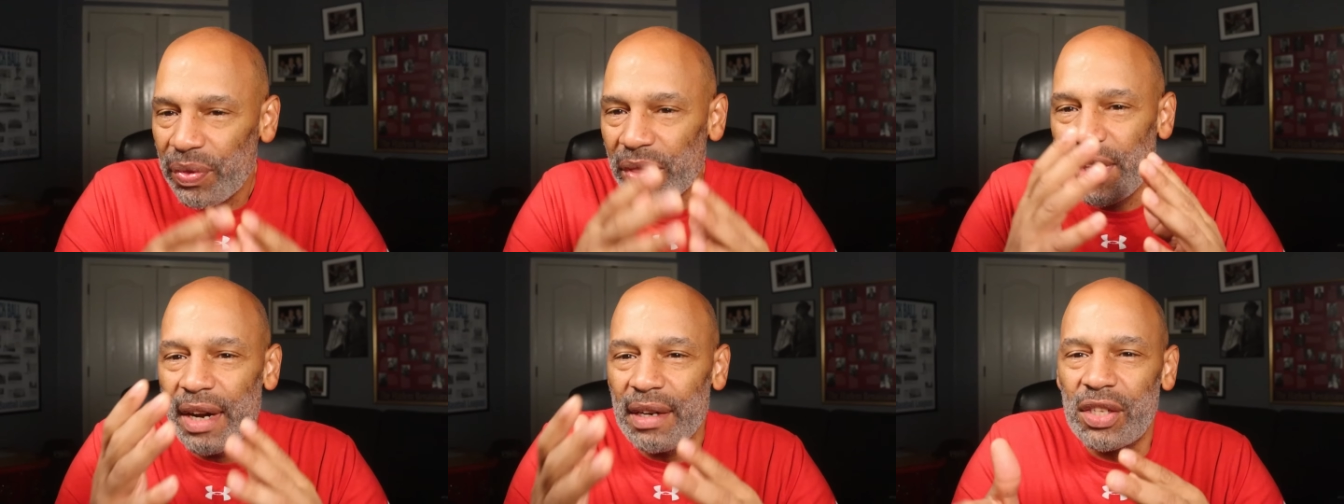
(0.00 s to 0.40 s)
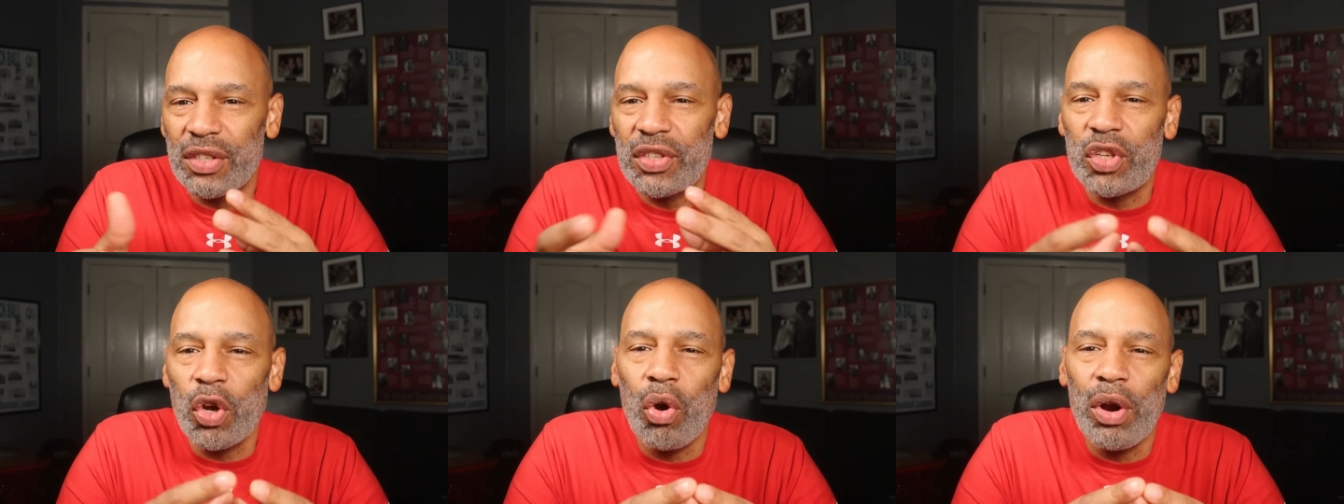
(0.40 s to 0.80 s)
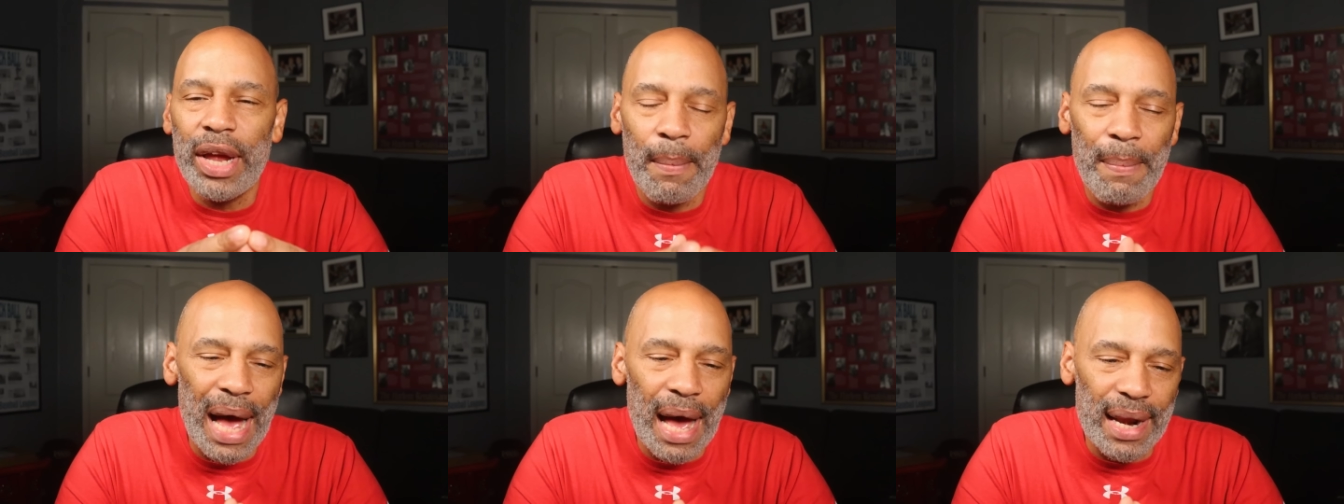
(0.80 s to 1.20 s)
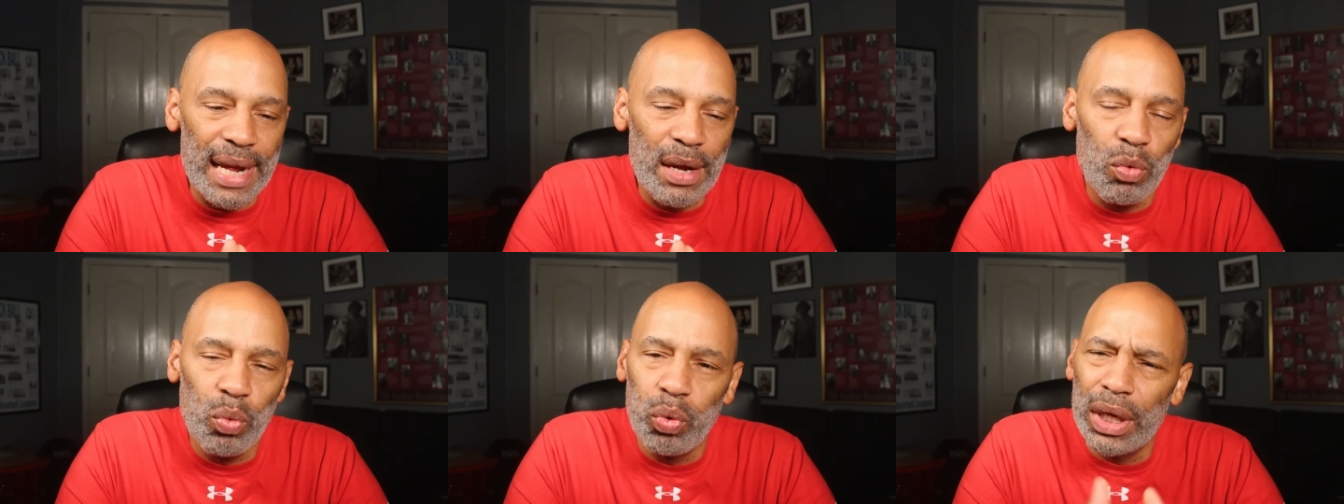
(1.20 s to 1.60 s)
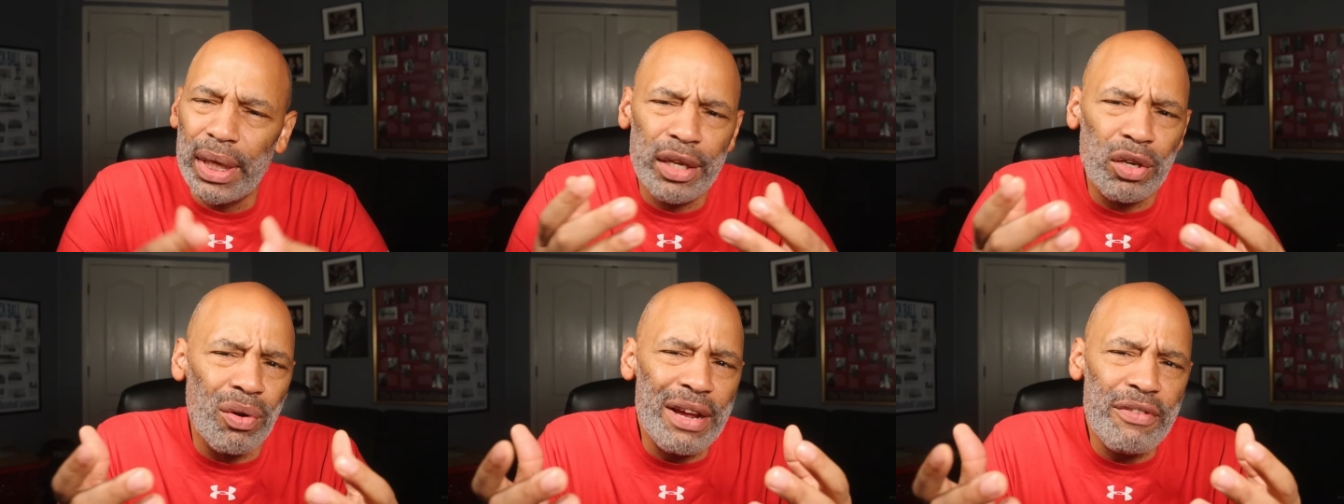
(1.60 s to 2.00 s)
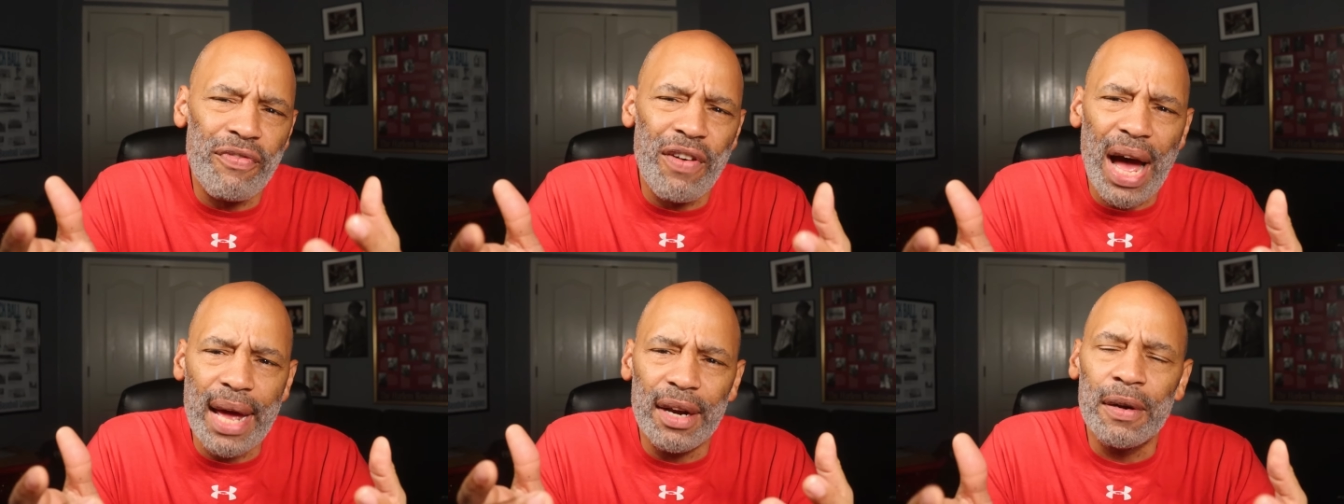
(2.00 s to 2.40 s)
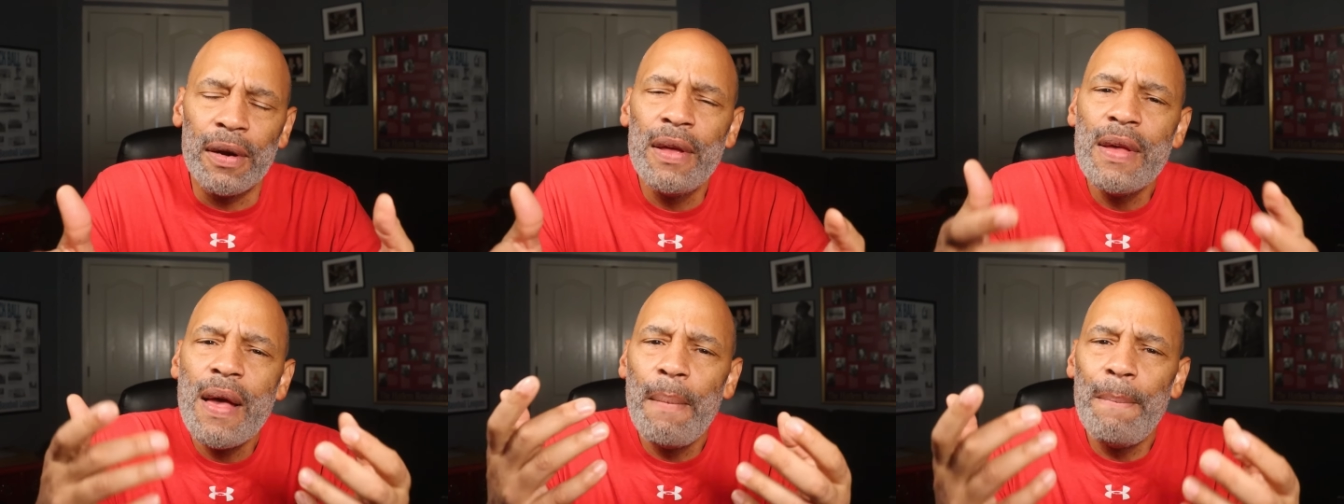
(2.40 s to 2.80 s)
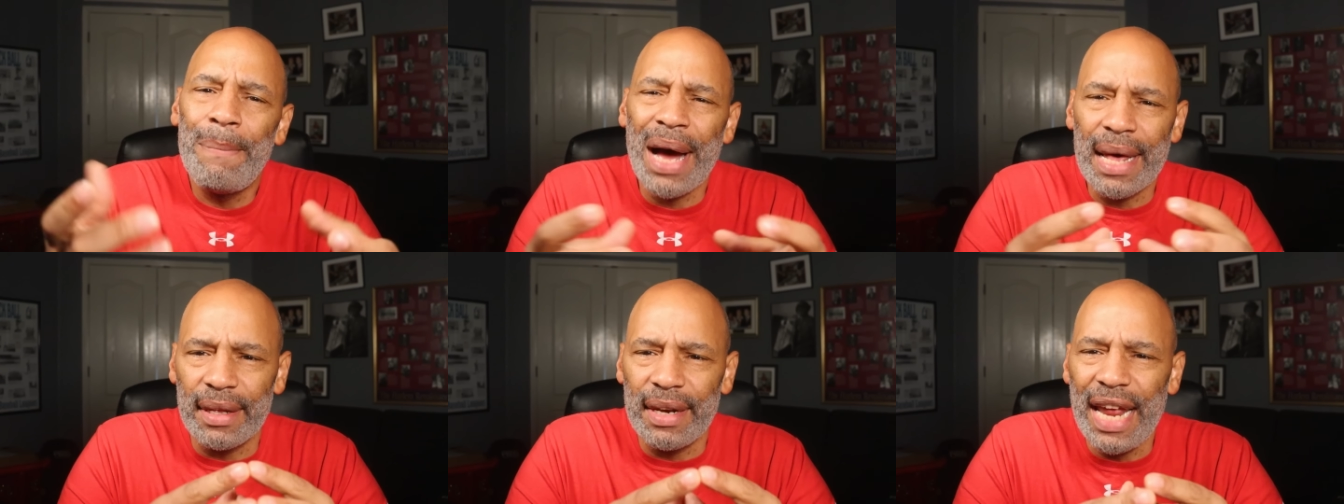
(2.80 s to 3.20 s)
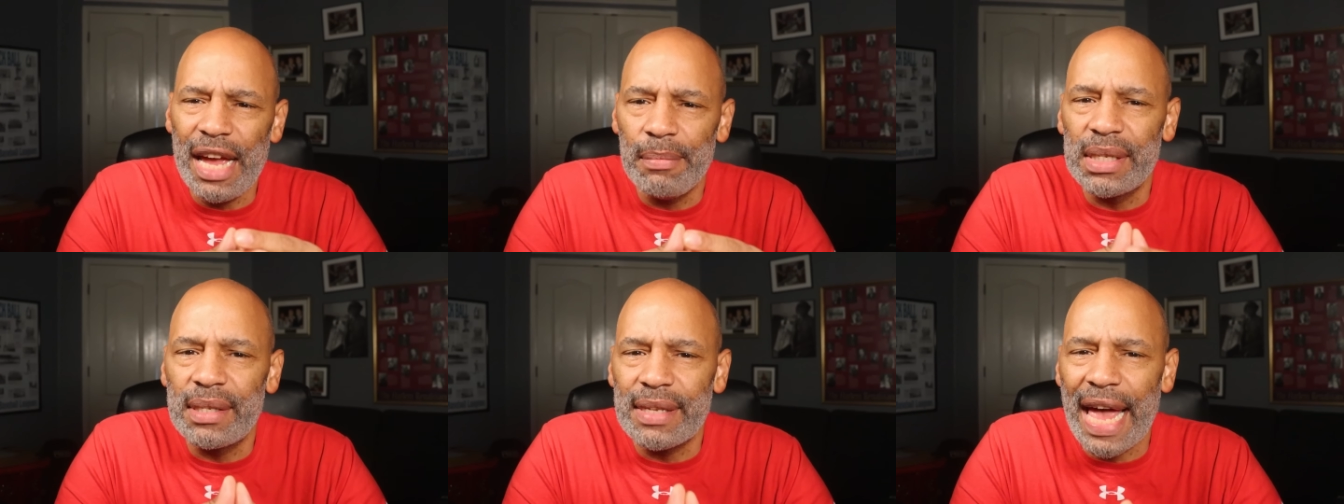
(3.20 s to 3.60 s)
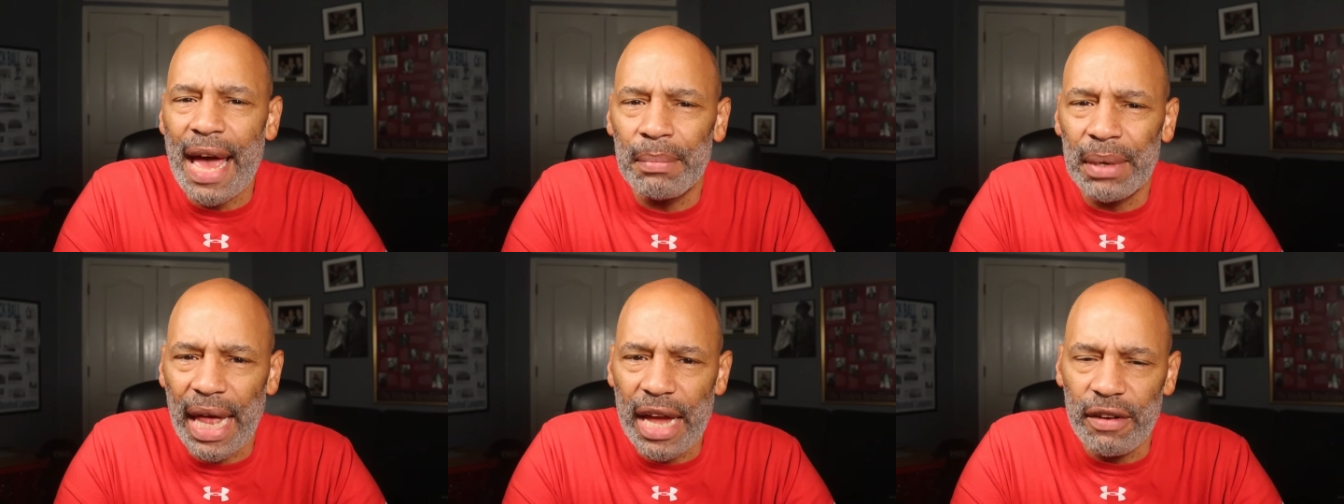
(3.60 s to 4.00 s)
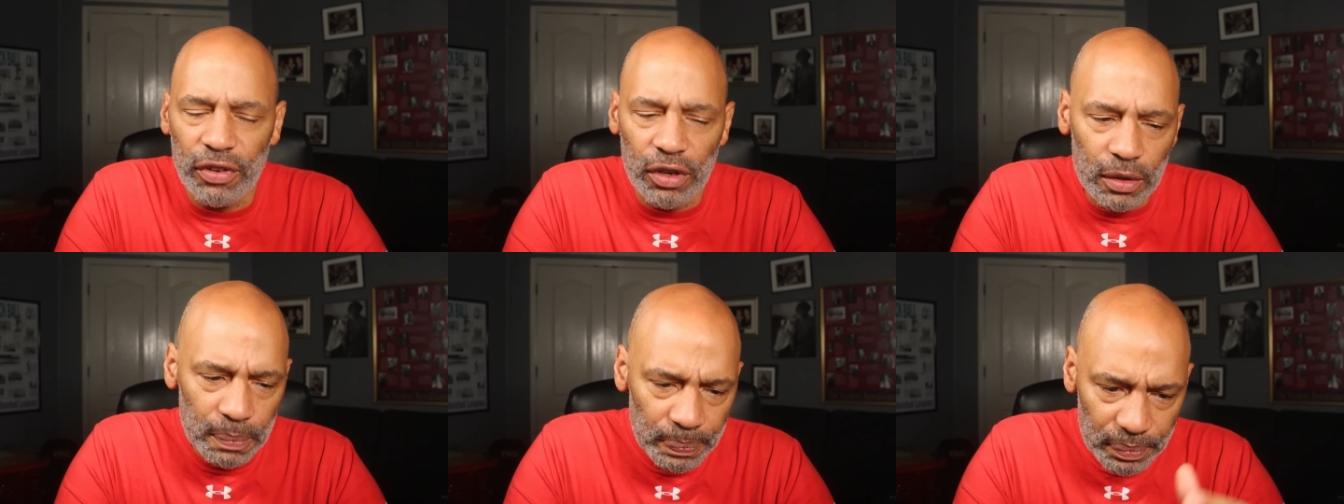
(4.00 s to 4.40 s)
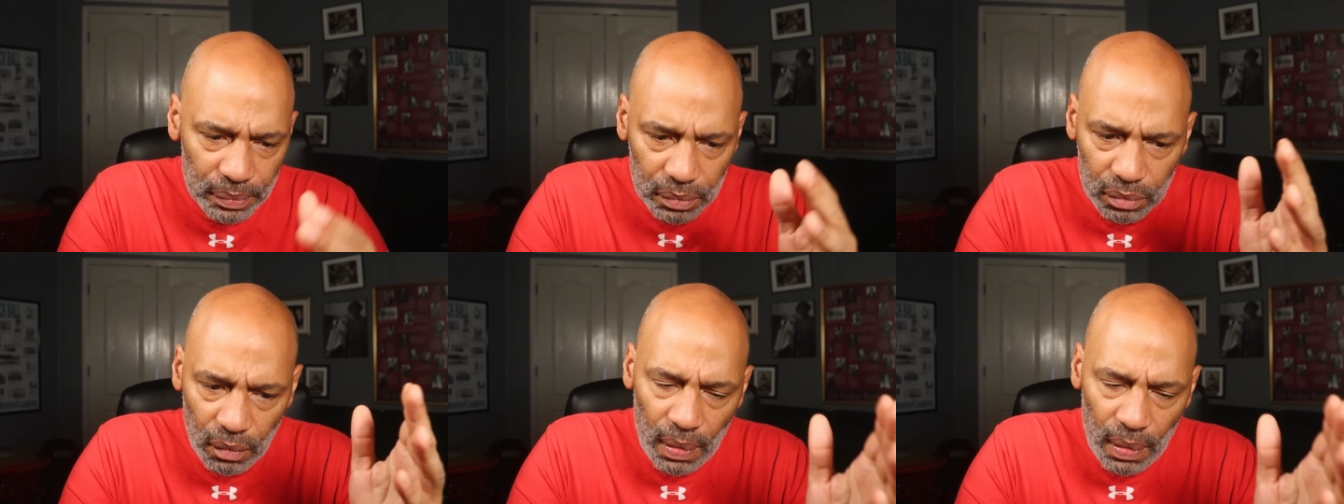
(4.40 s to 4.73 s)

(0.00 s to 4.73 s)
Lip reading: There's a story about a really great fighter by the name of Sam Langford.